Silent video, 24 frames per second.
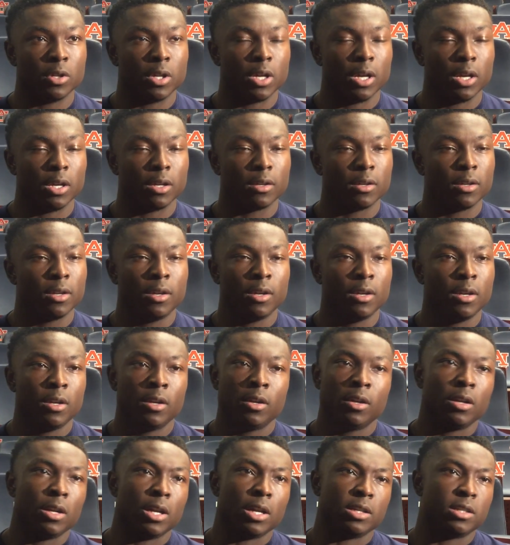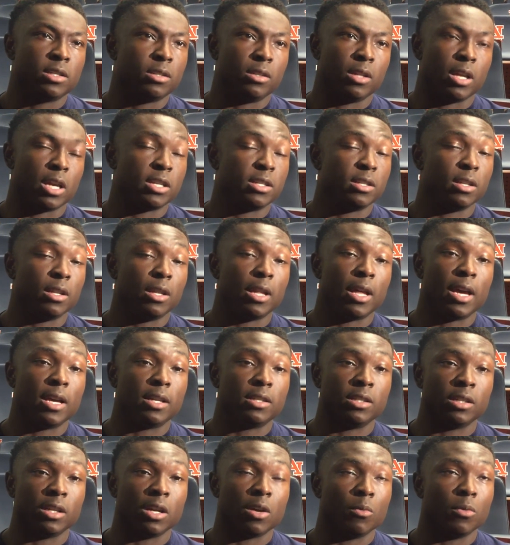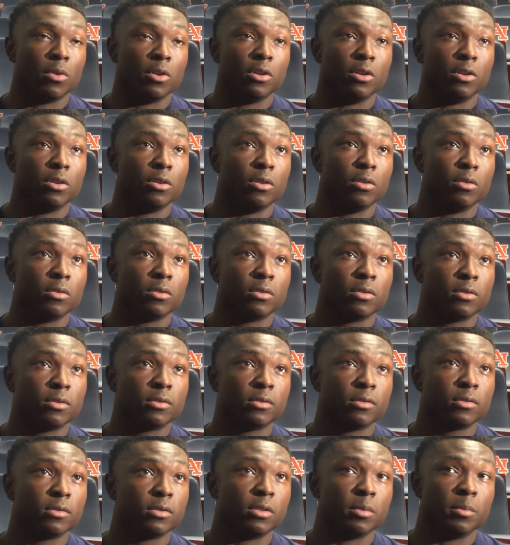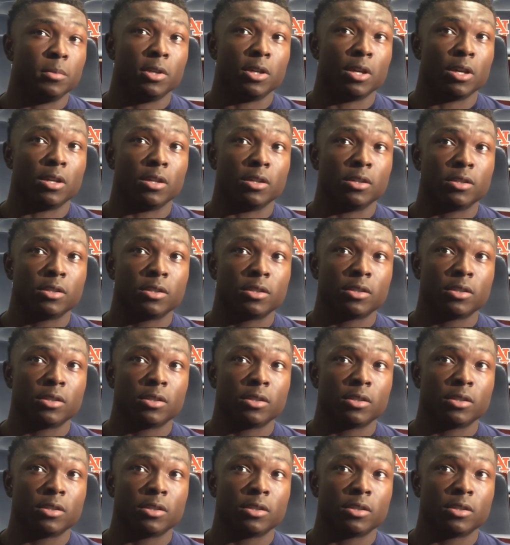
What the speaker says: like, that's the last thing I wanted to do, to be honest.